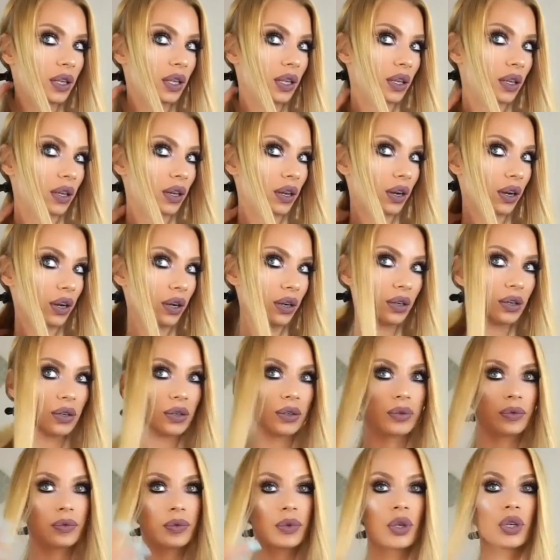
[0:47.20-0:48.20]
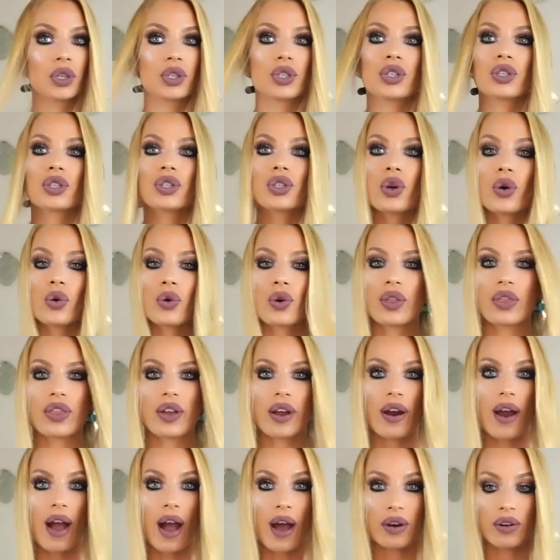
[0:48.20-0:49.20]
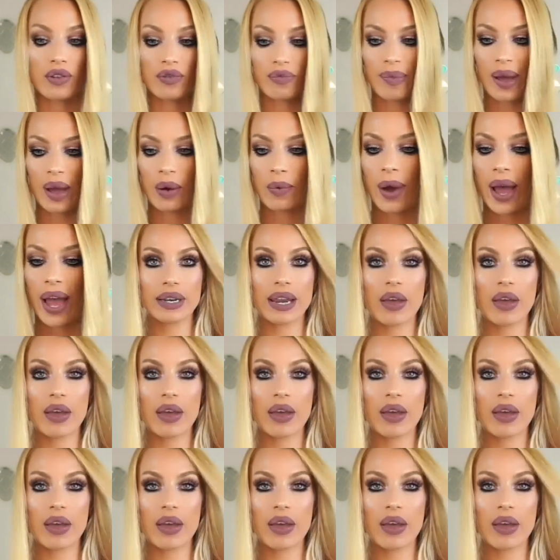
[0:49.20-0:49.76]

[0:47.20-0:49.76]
here, just so they're out of my way.